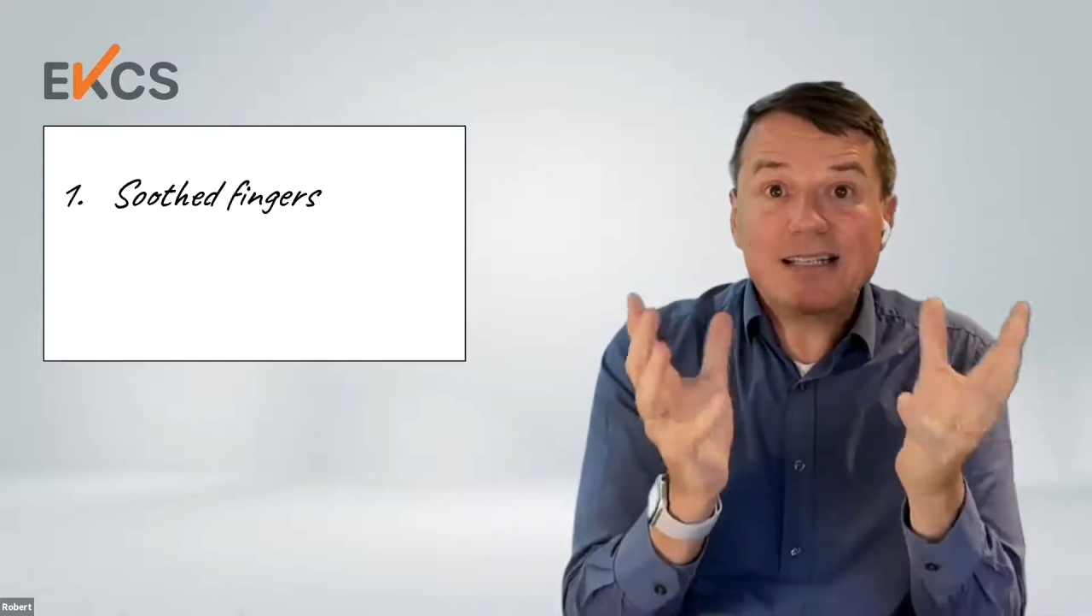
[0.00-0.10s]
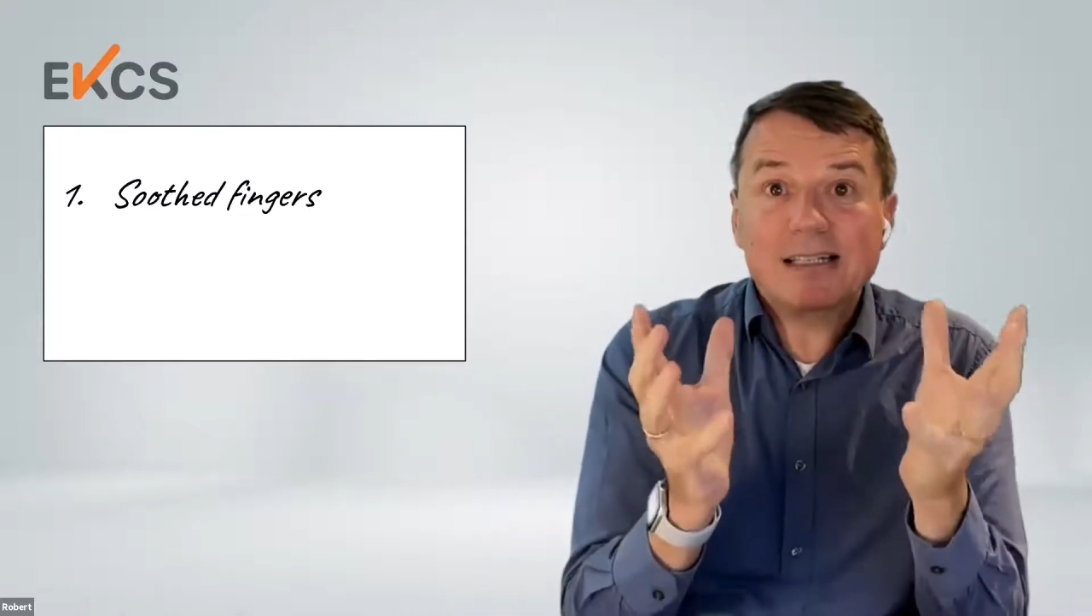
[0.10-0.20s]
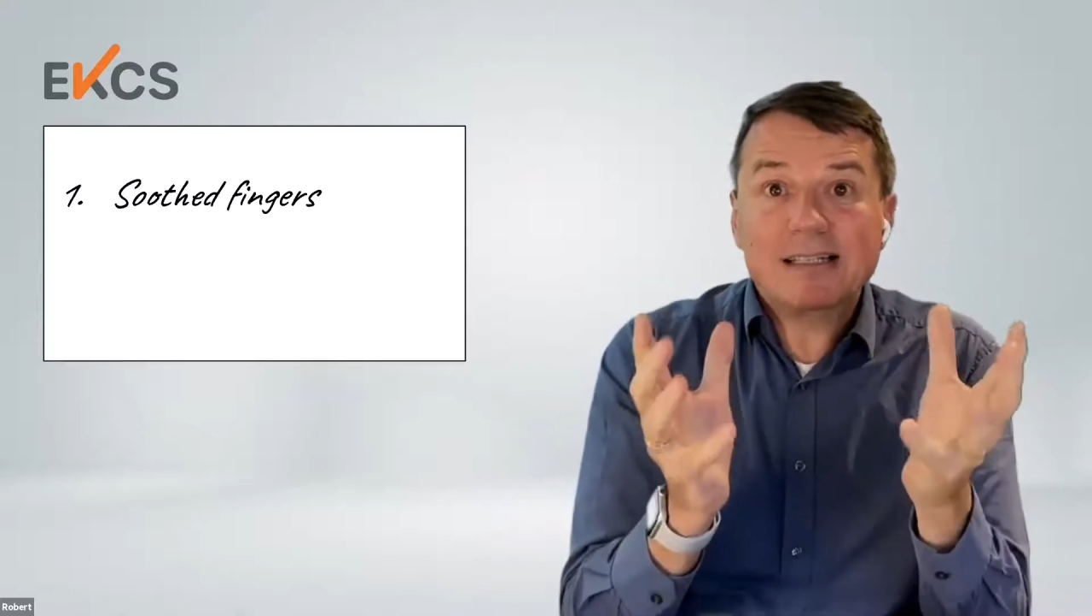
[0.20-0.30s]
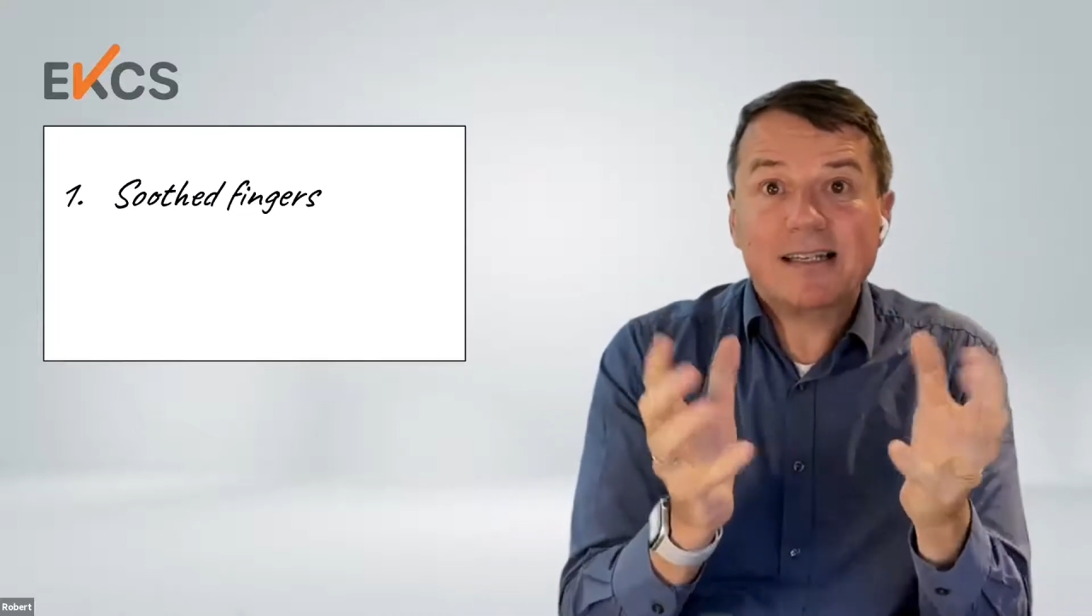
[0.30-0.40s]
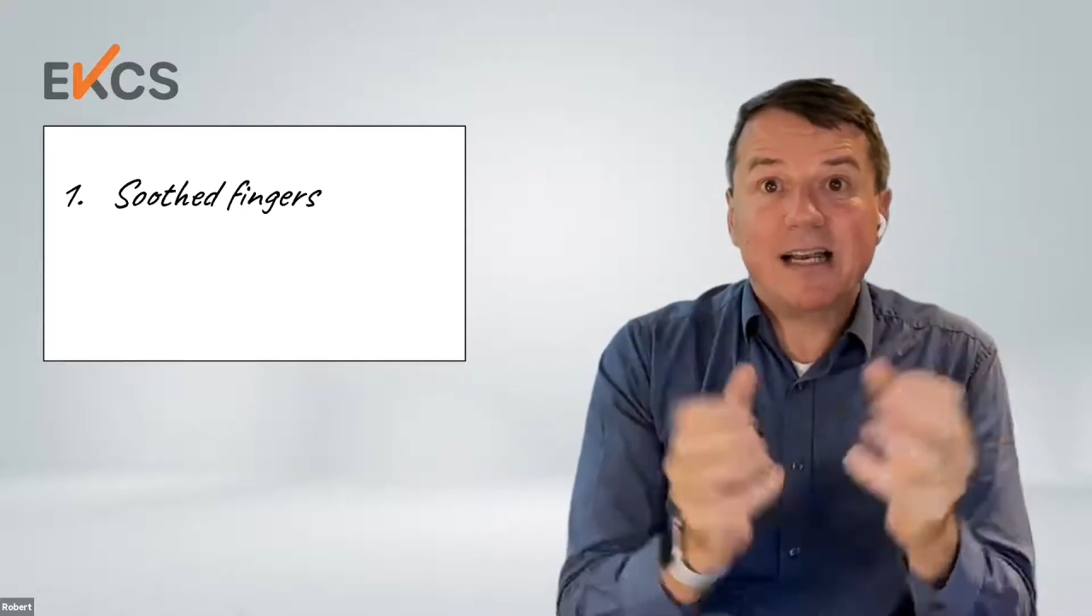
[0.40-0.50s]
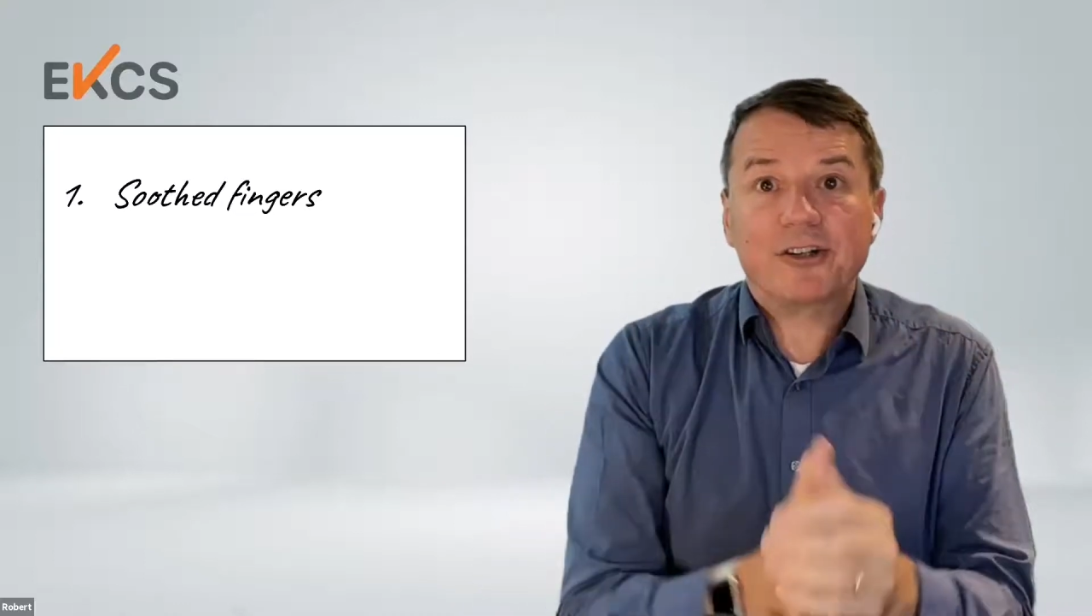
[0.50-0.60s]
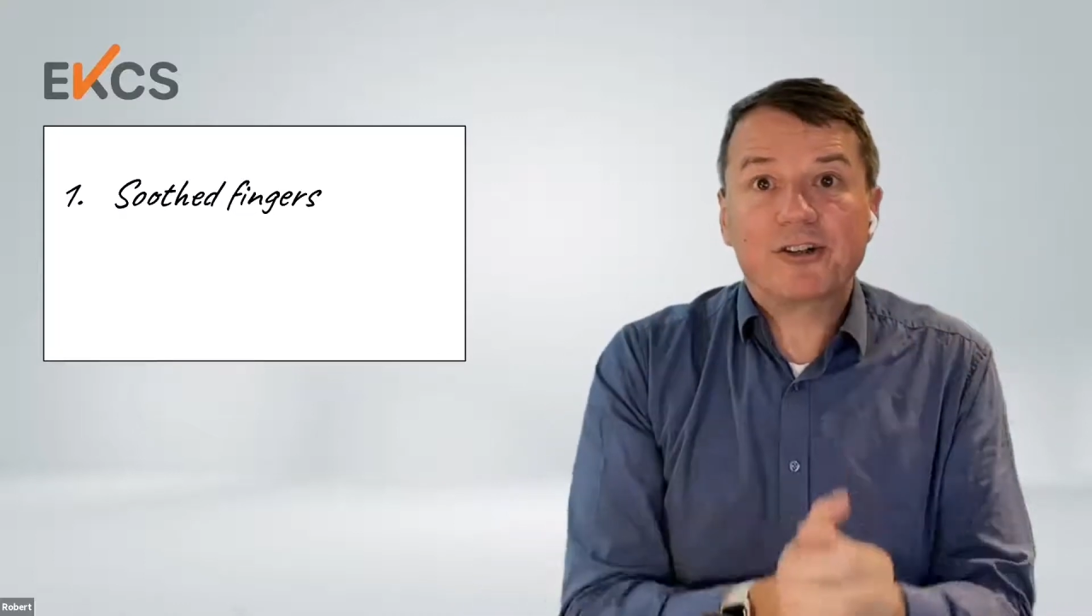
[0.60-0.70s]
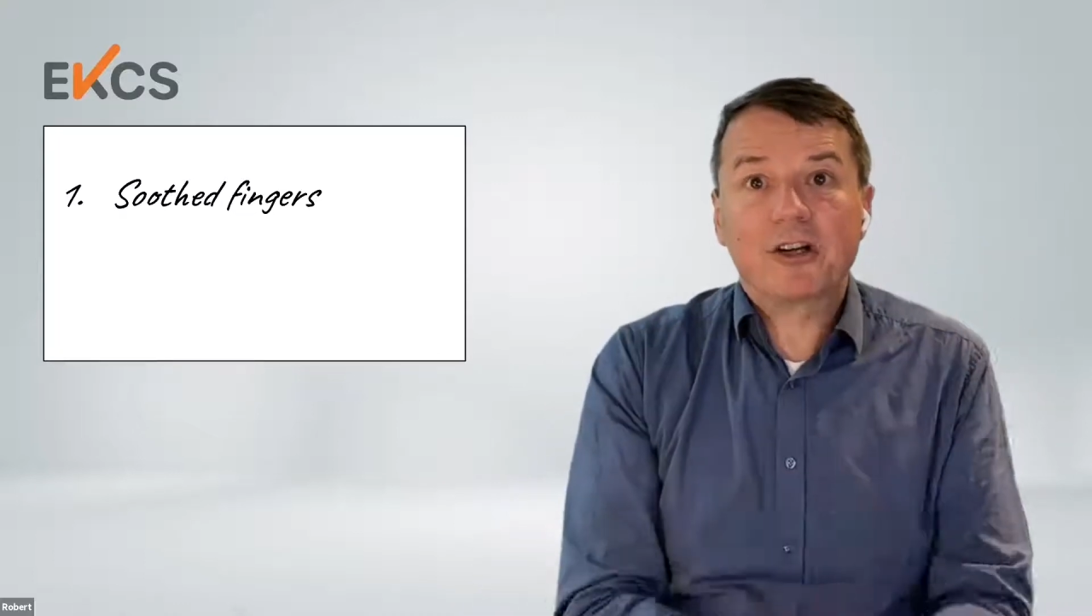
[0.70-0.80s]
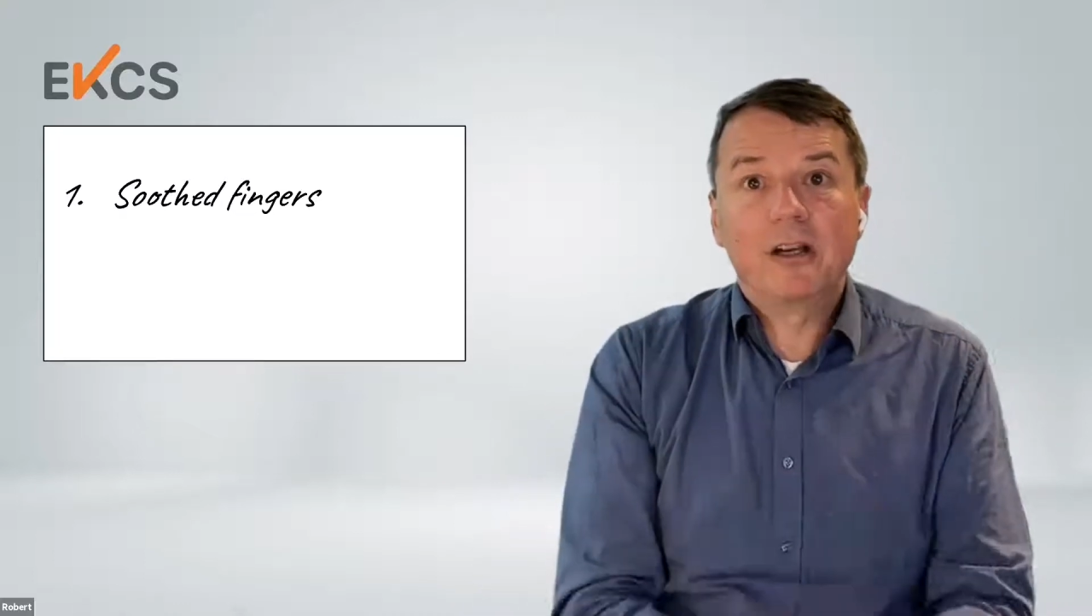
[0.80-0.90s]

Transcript: as such.